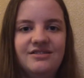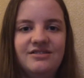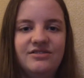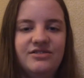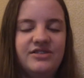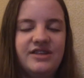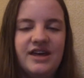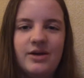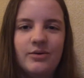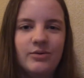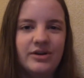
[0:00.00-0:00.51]

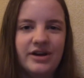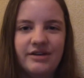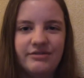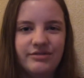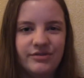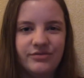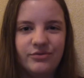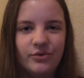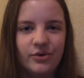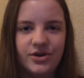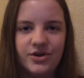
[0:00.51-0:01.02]
they were
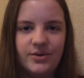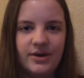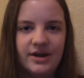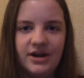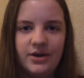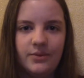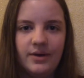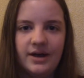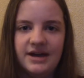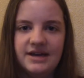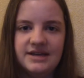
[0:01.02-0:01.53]
never for you
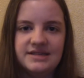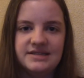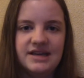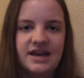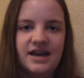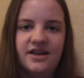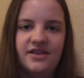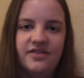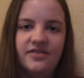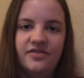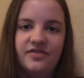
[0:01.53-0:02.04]
anyways
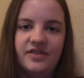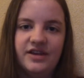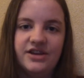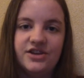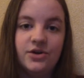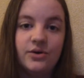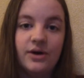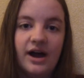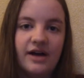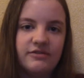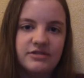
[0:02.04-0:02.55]
and they
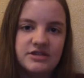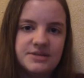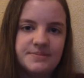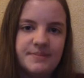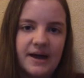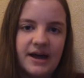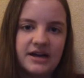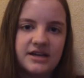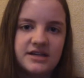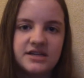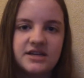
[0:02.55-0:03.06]
don't have
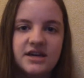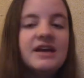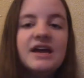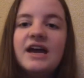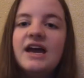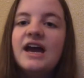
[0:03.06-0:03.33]
respect.